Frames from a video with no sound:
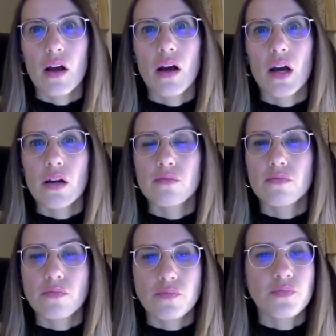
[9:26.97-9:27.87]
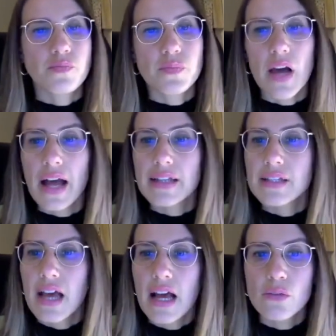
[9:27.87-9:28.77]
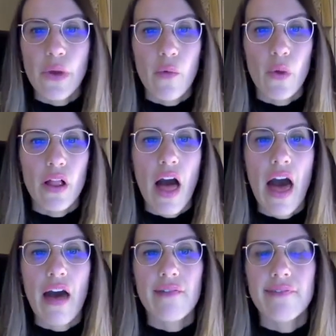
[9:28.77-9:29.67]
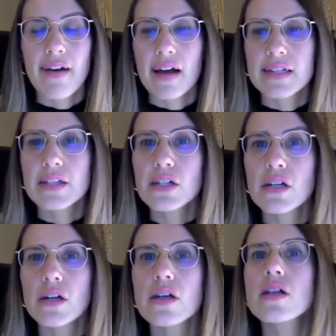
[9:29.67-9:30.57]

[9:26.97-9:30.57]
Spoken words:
And then we will have another